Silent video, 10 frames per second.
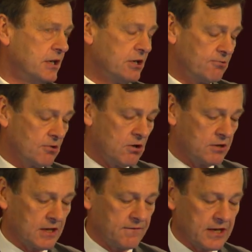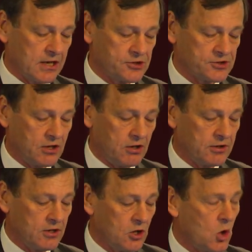in Iraq and Afghanistan,
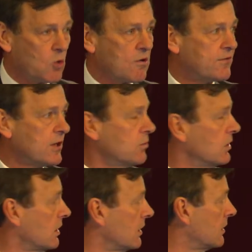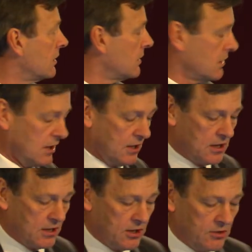or if they were,
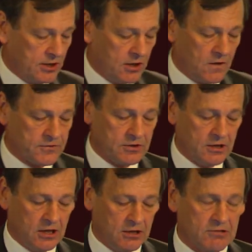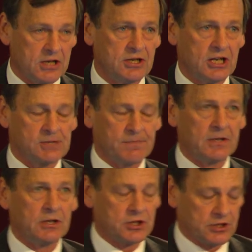only after a great
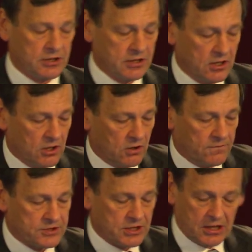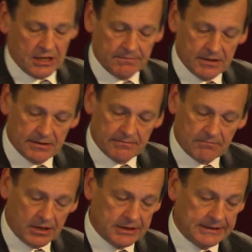expenditure of time,
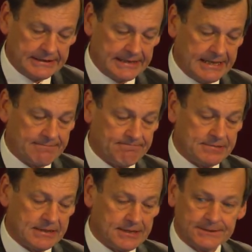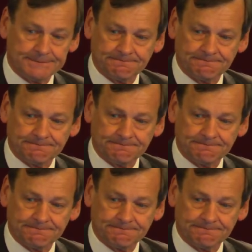money, and blood.